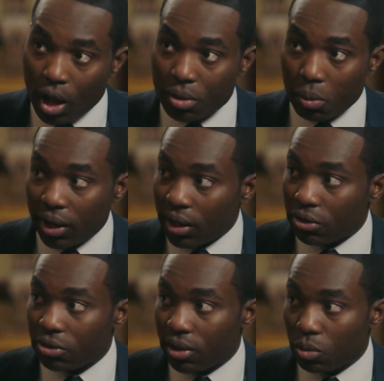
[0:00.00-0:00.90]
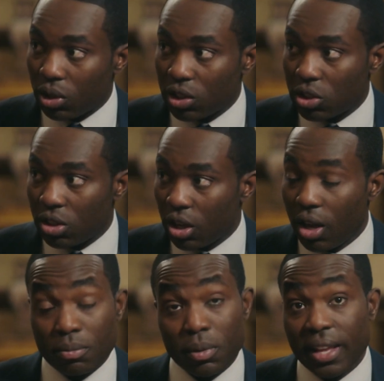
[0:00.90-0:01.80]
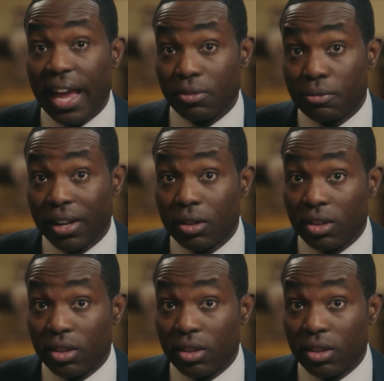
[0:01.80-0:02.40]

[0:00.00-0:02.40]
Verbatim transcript: other ways in which the government has failed